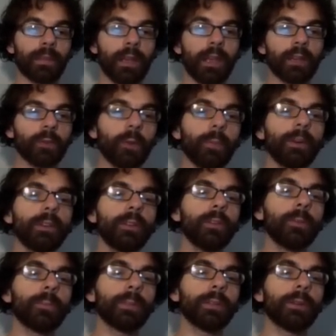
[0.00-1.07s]
So we'll put a
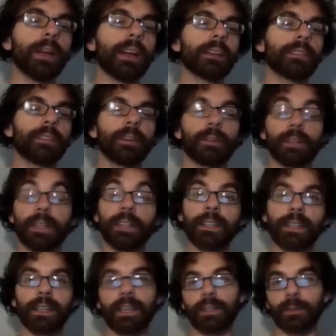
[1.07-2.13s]
little blue X here to
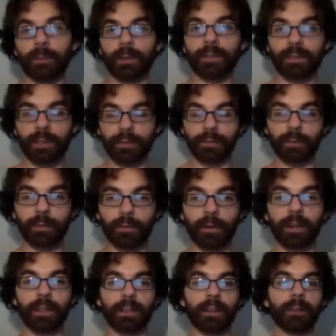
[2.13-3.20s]
indicate to ourselves that we've
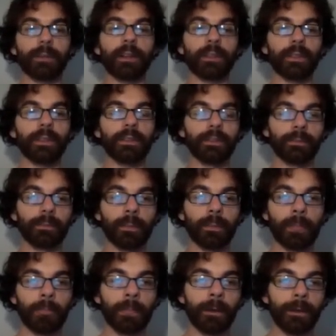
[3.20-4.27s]
already thought about this.
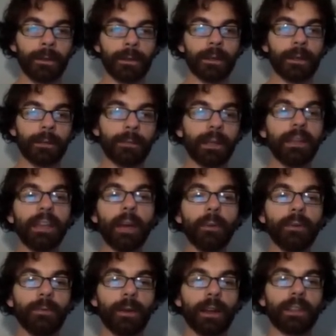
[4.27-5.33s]
And now we
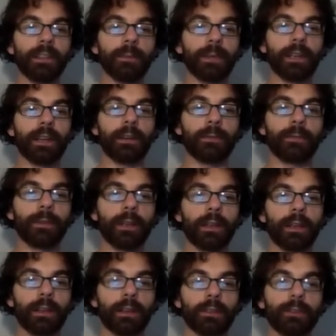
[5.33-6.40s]
find that we have
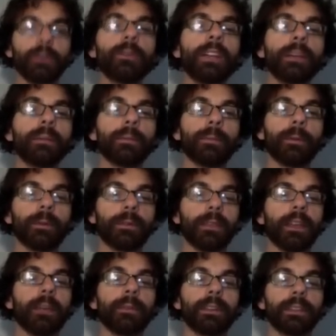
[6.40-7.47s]
2 neighbor boards with
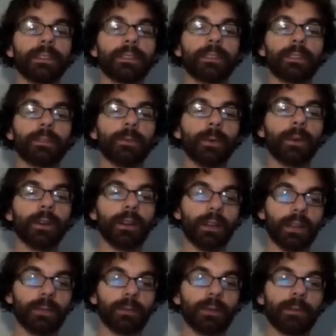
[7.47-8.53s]
Hamming distance 4
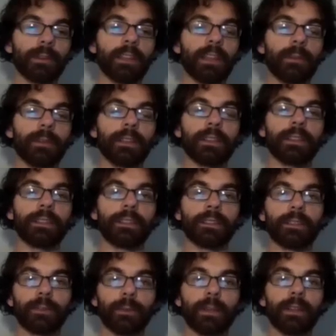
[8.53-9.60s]
and 1 with Hamming distance
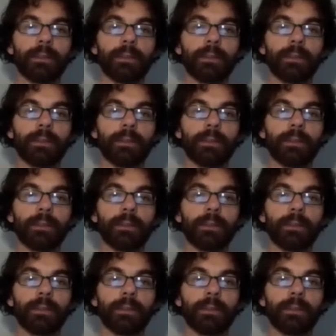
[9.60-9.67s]
3.